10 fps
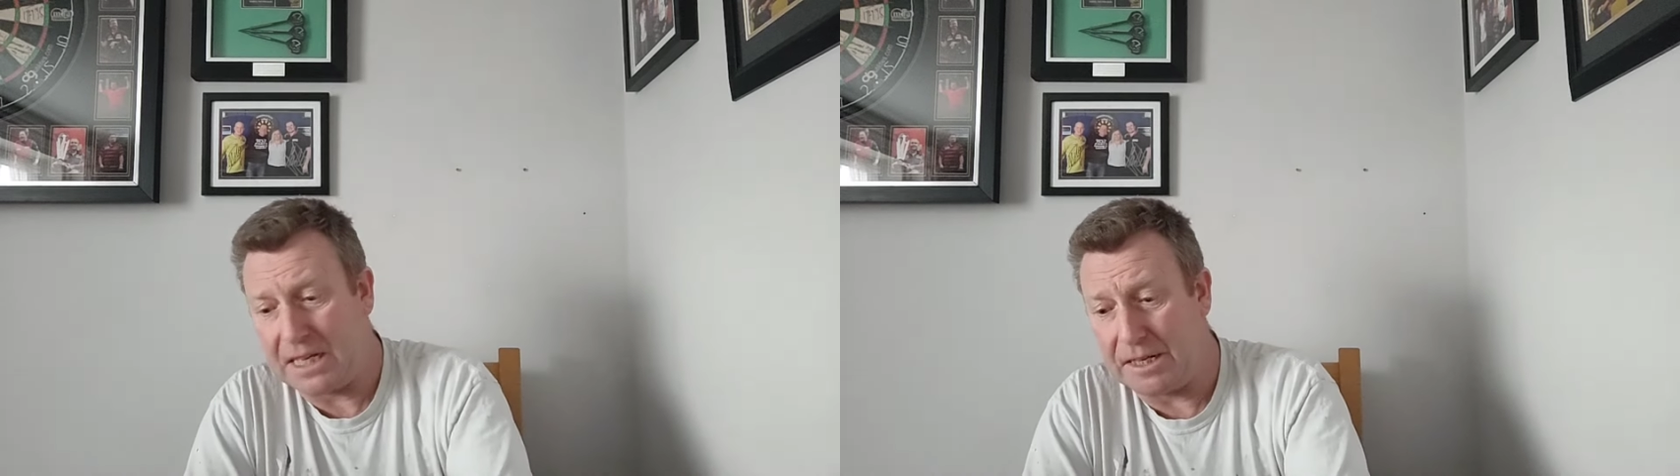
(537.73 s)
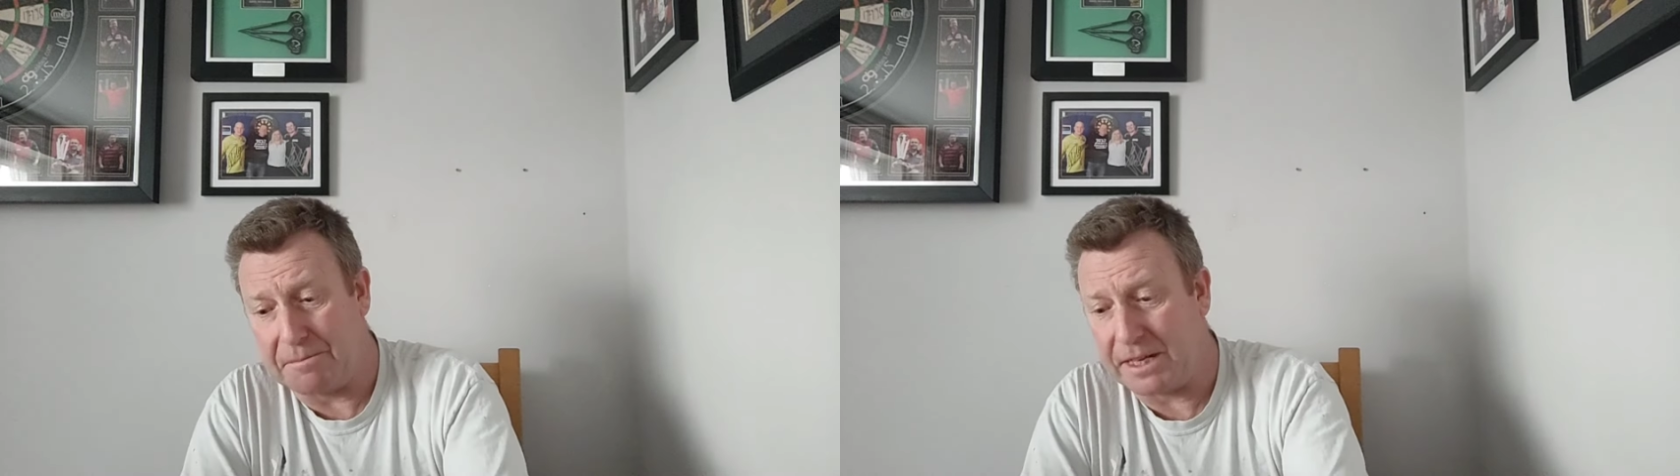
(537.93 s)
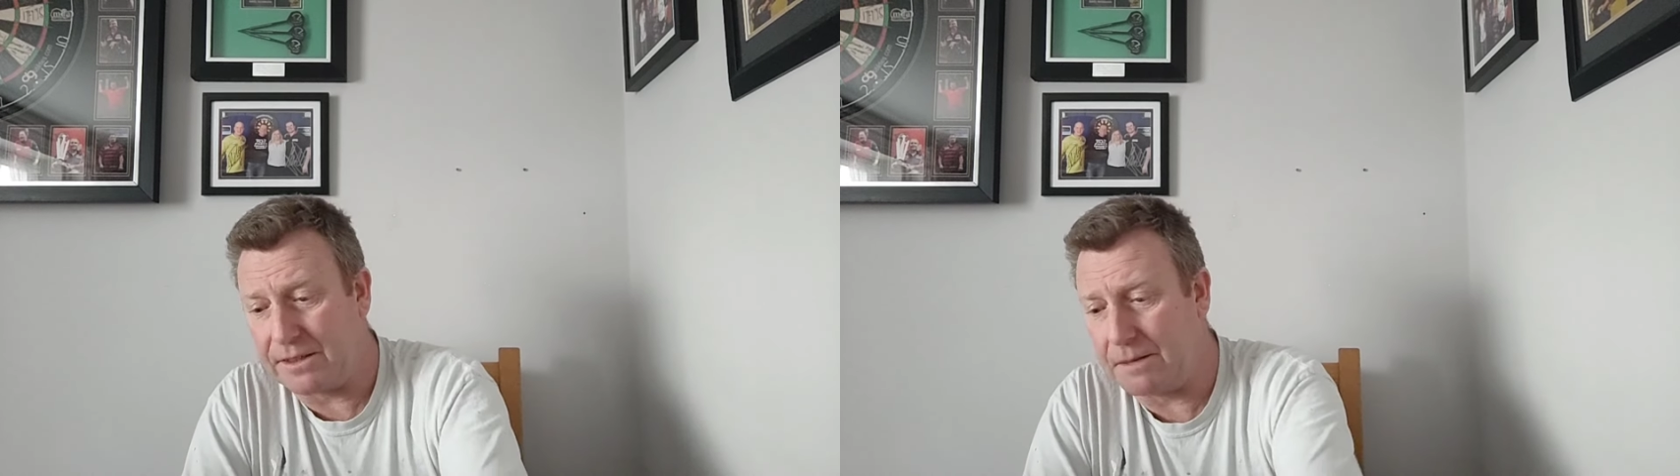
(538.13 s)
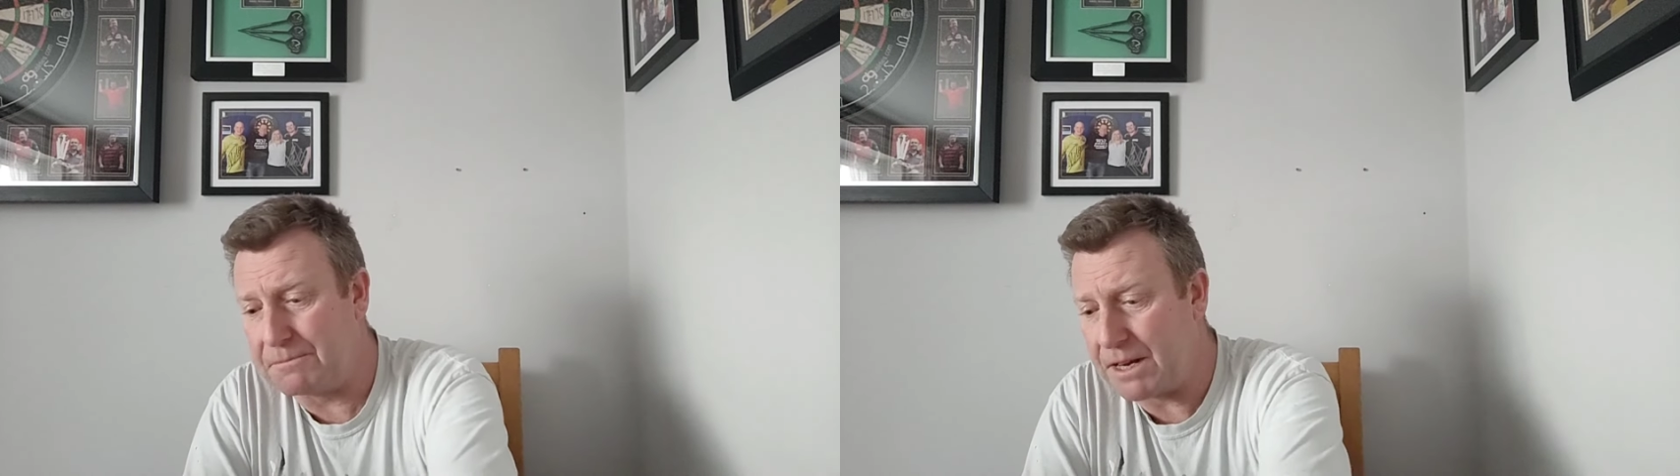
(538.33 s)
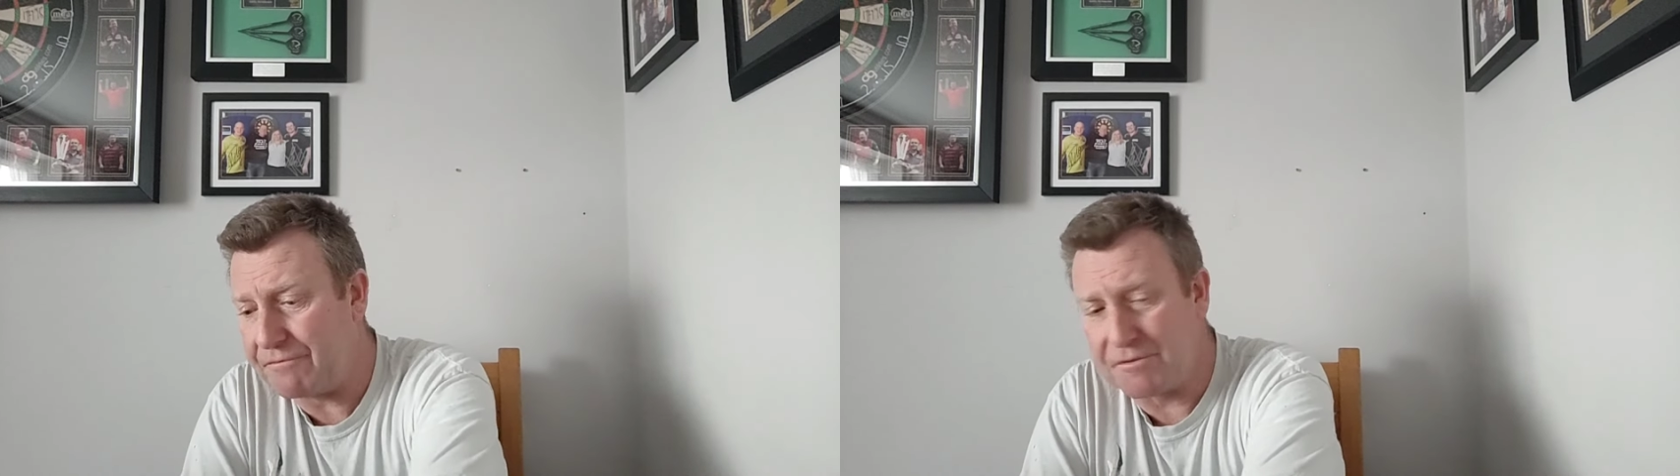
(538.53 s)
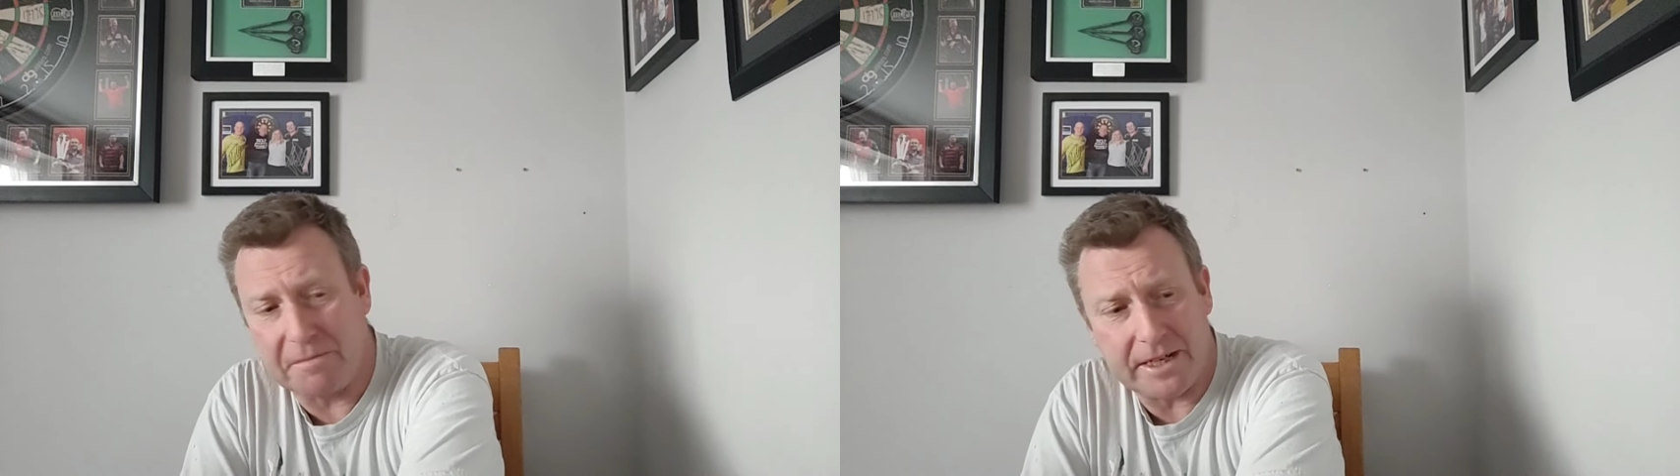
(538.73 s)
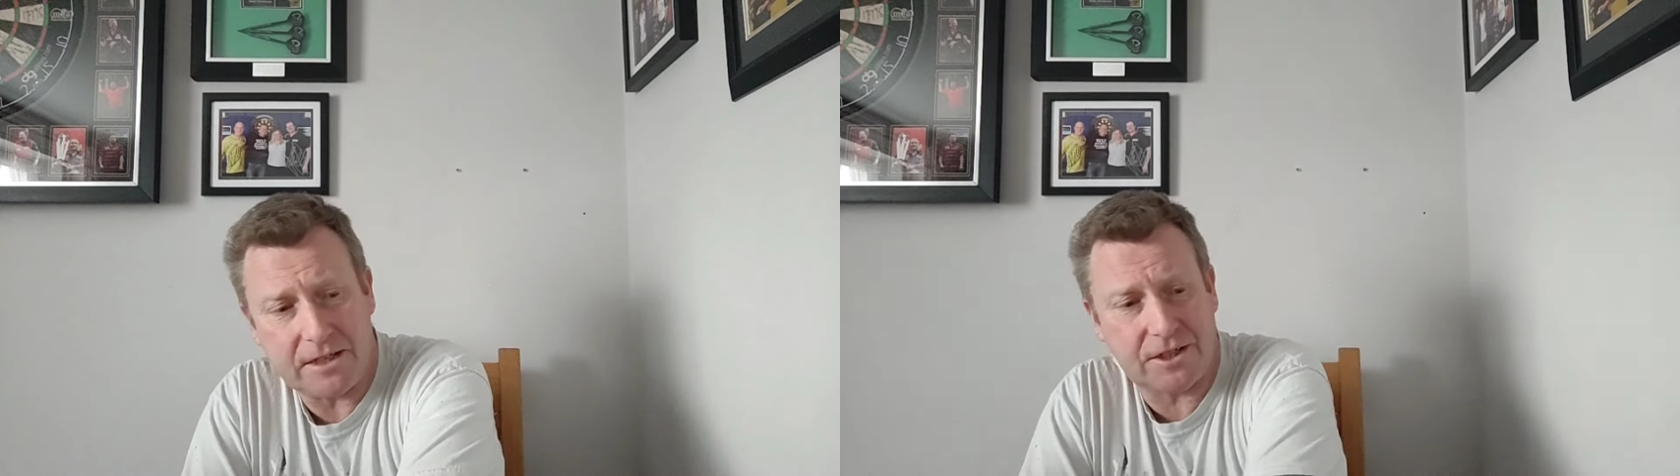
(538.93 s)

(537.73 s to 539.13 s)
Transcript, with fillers: and a big thumbs up from me.